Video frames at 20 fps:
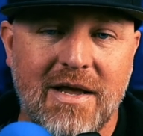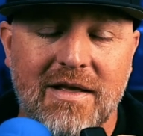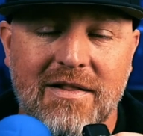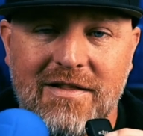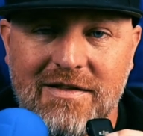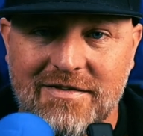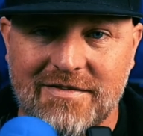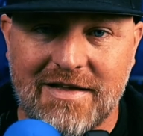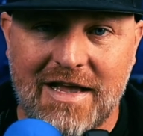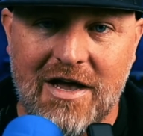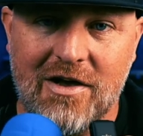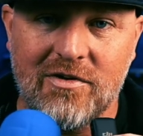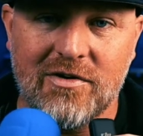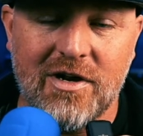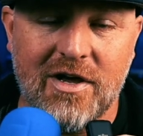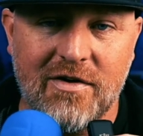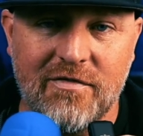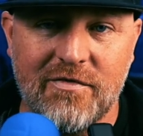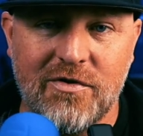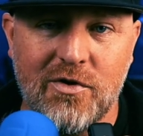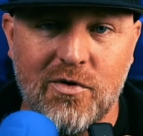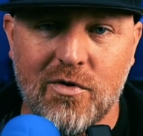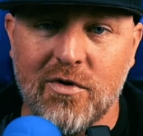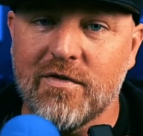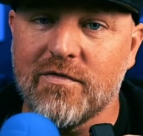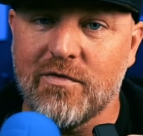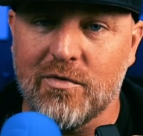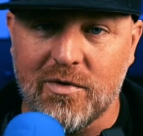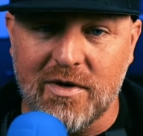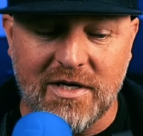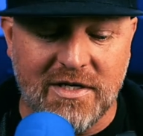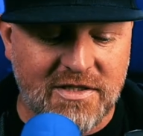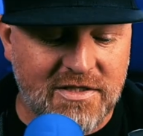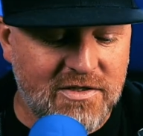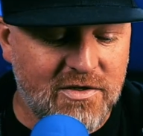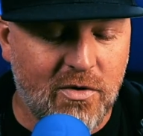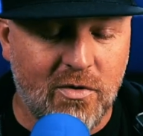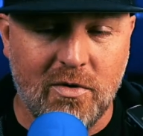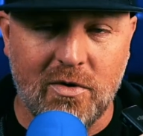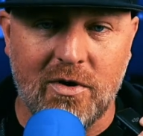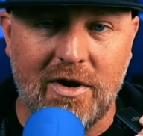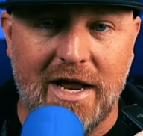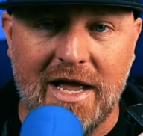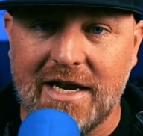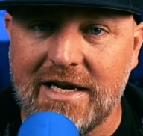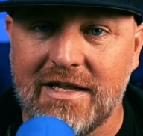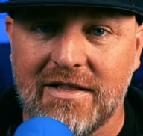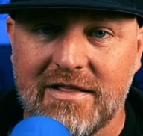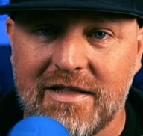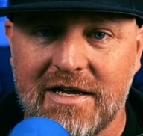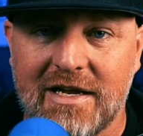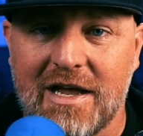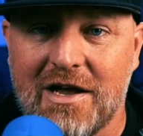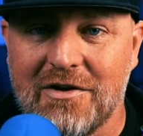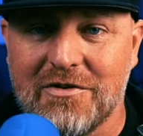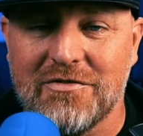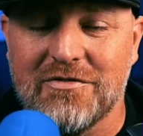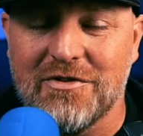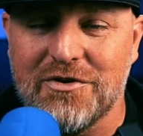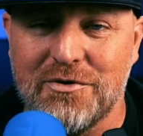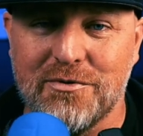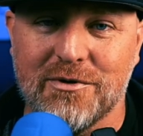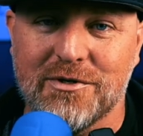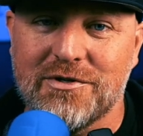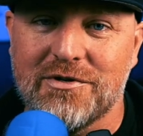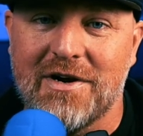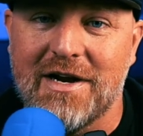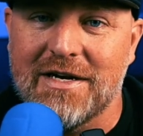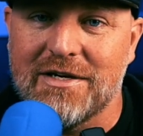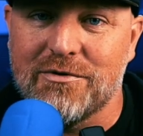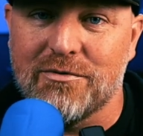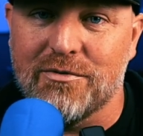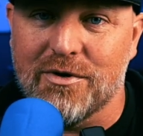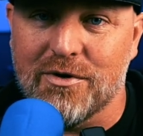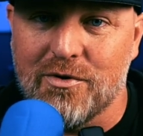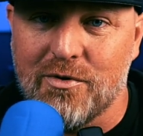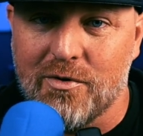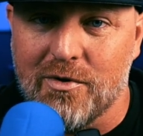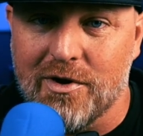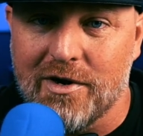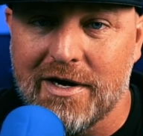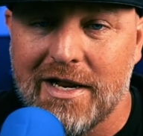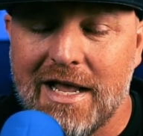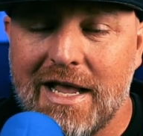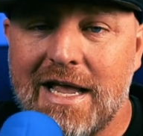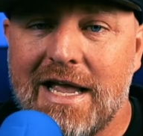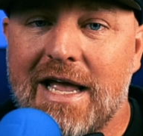the sound of your voice or anything else that you are trying to record,